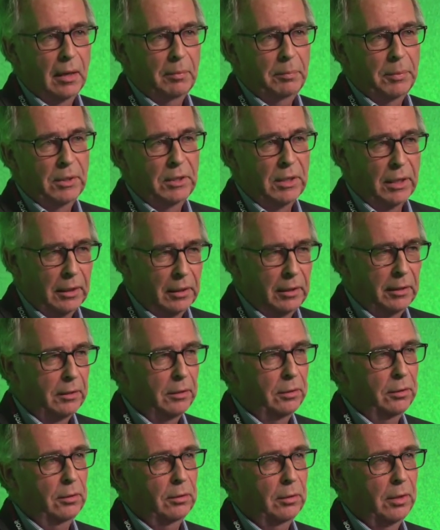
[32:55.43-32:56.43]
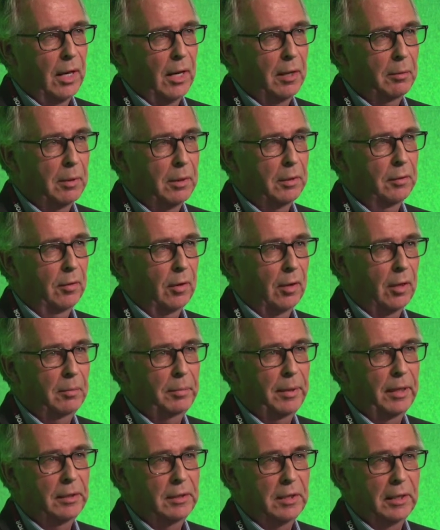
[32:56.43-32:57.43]
and particularly in the UK where you've got
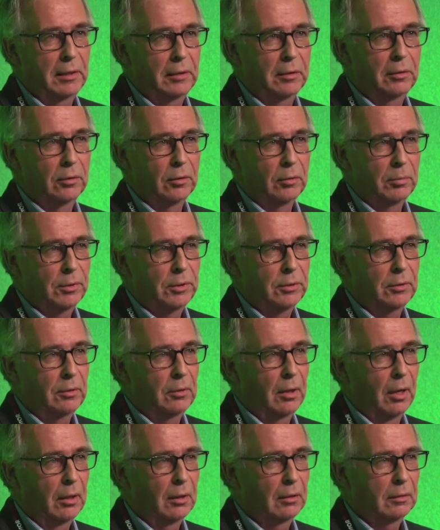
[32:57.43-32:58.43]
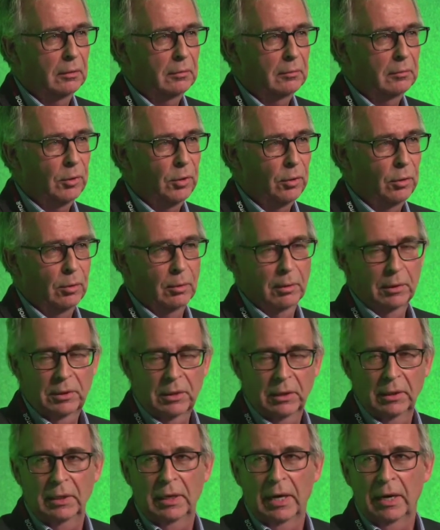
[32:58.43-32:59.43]
the big dealer groups who are
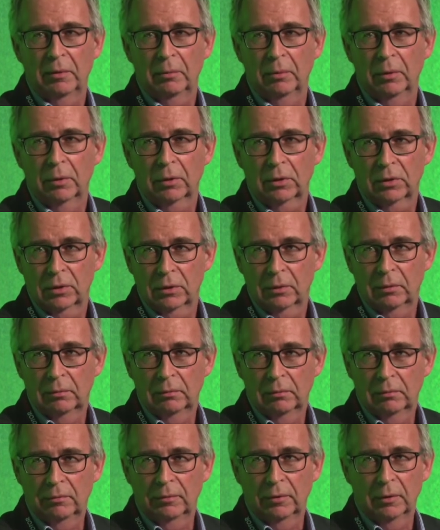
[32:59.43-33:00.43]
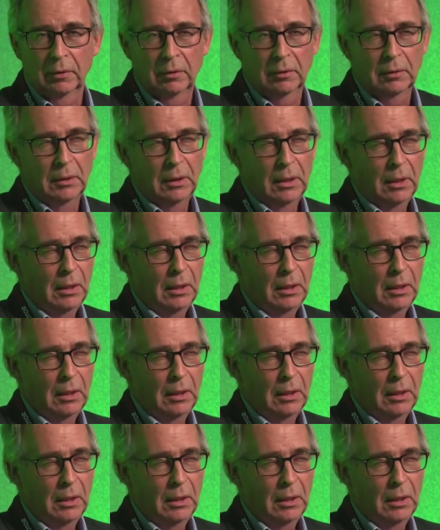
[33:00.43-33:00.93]
core to the networks for